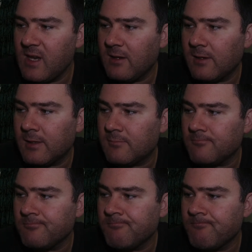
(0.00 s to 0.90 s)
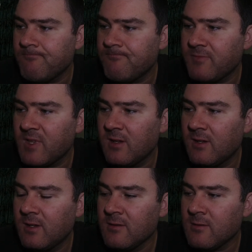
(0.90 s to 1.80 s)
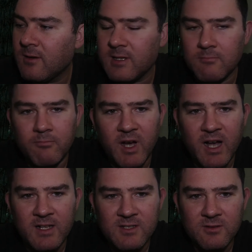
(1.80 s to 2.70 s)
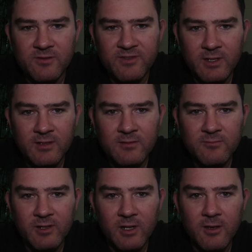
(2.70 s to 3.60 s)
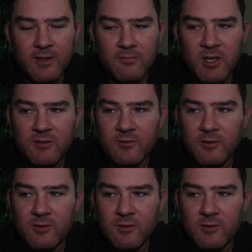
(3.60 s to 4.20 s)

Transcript: I think Barnes offer reloading manual